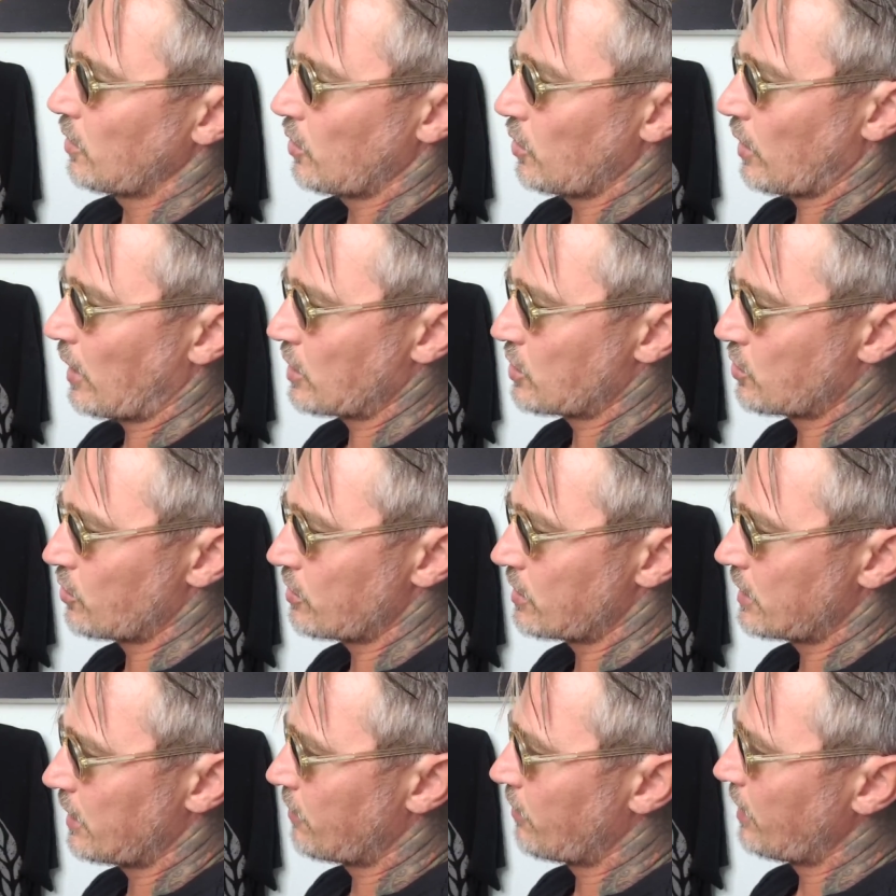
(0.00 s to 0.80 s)
You
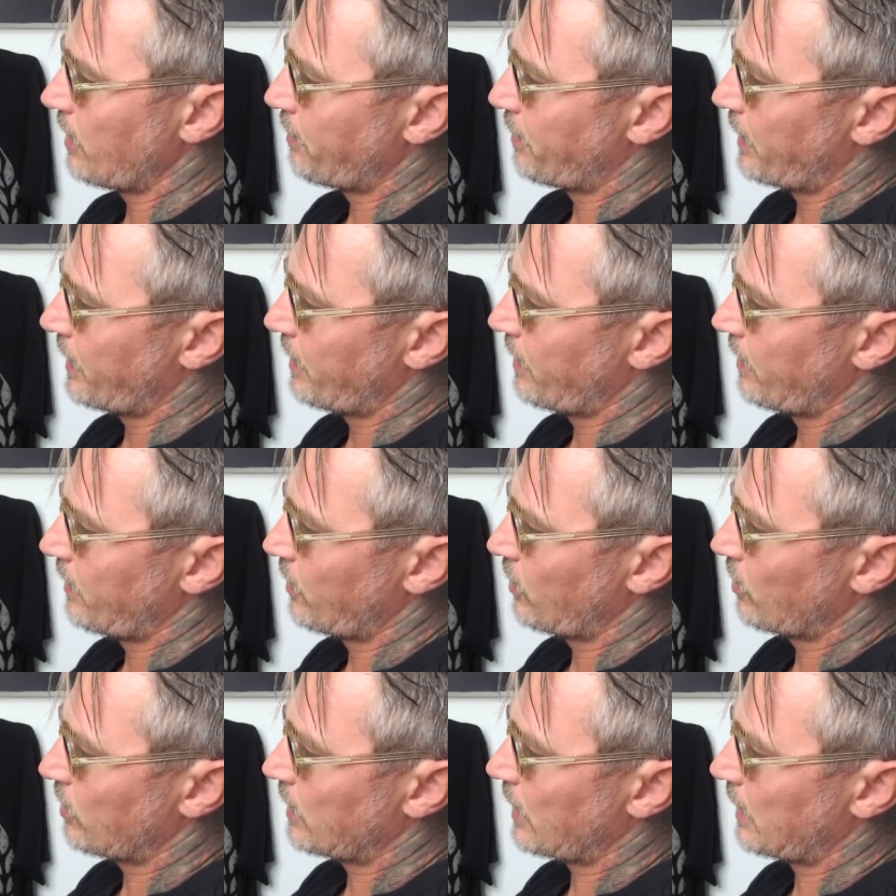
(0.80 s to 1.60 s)
adjust the grip here,
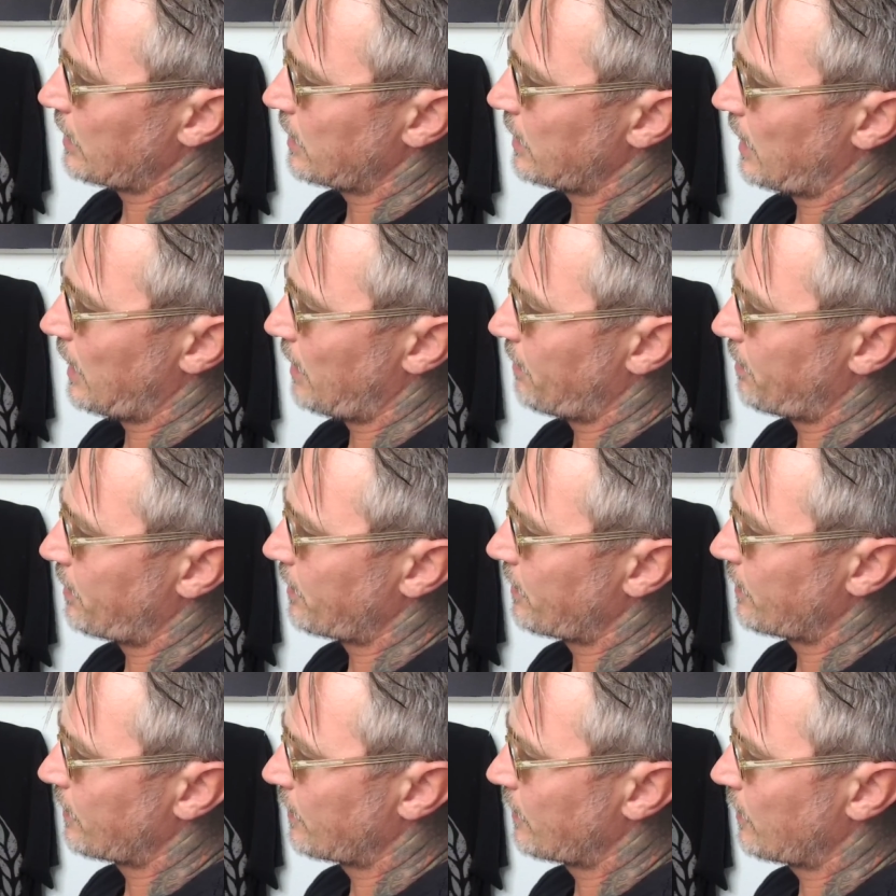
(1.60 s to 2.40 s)
you tighten it
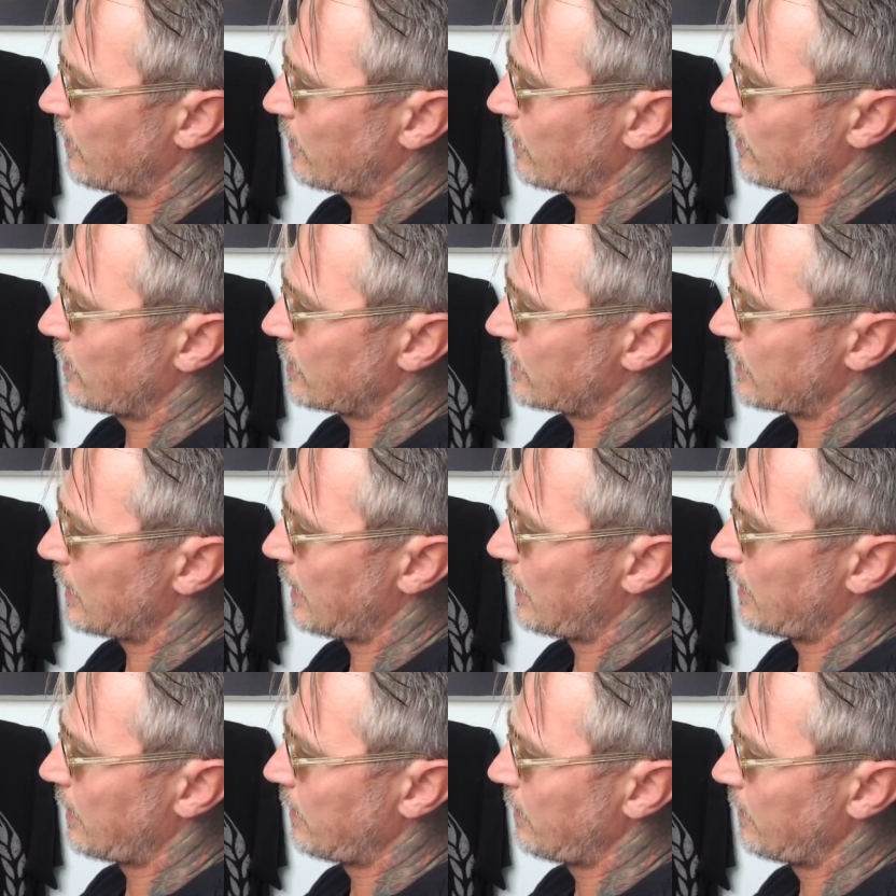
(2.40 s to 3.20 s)
up. Hold on a
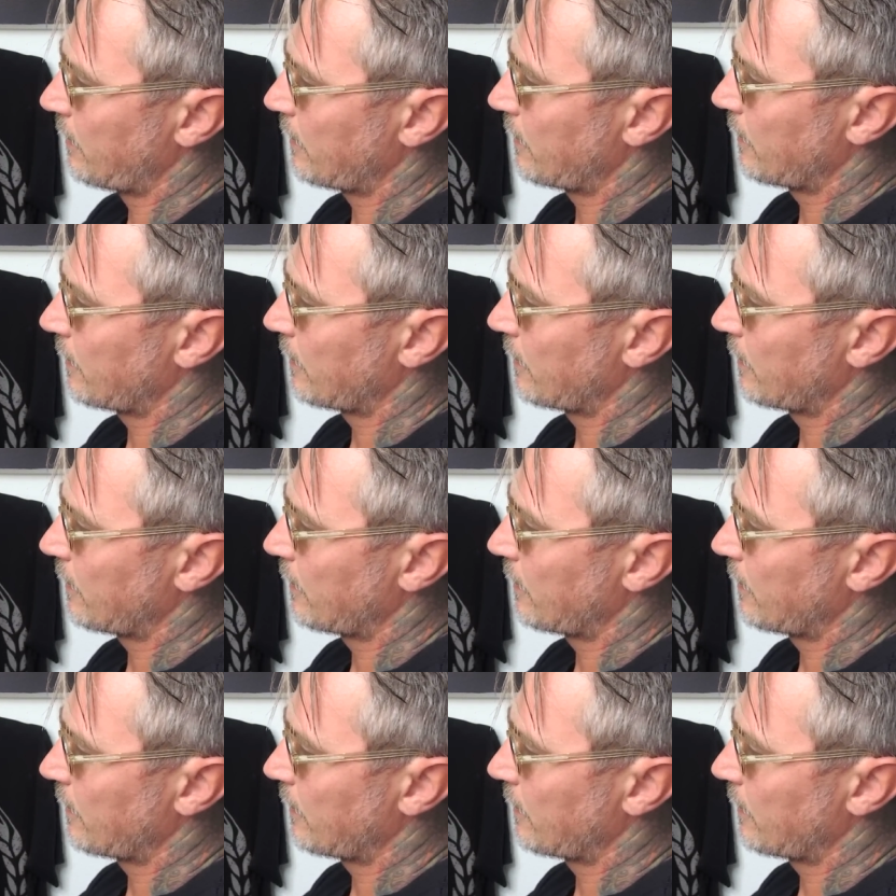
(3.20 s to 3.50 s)
second.